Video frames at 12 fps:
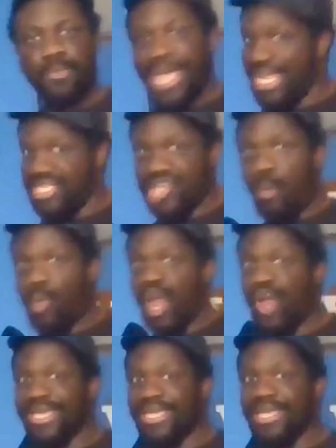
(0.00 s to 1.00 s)
And don't
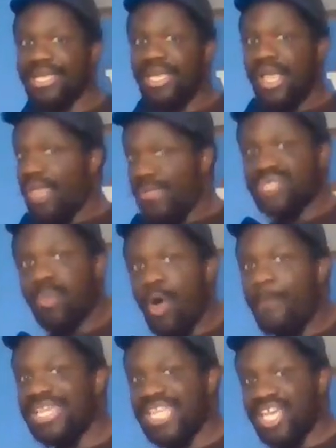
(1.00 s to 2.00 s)
worry, this
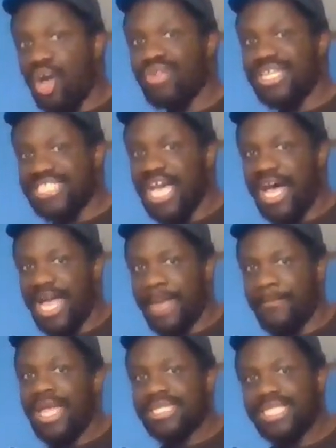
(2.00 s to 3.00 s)
won't be the only
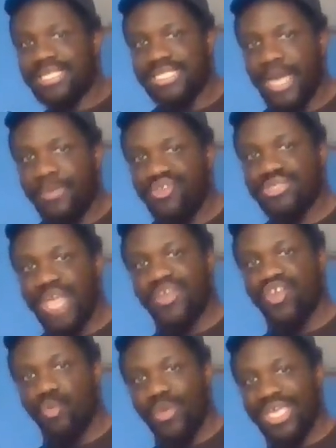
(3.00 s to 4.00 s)
time that the
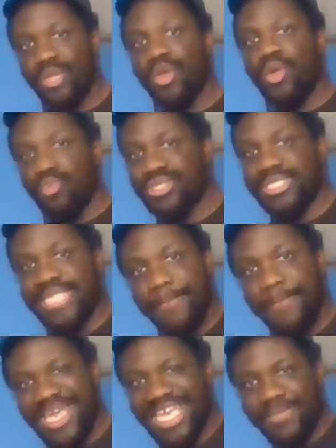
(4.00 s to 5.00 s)
WWE will see
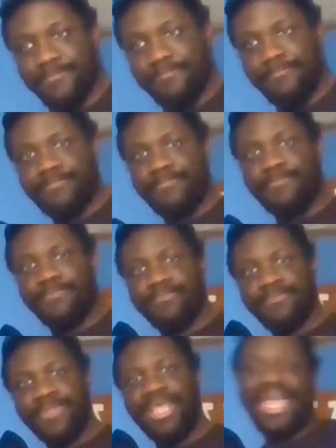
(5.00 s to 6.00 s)
me.
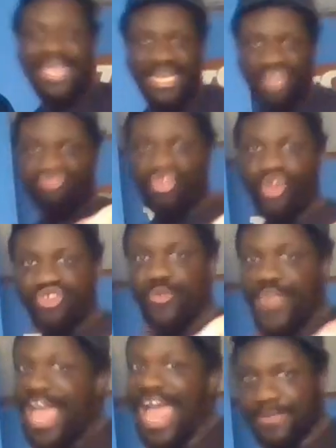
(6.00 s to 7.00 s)
I can assure you
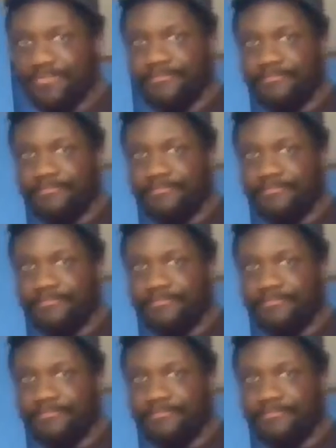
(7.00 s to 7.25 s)
that.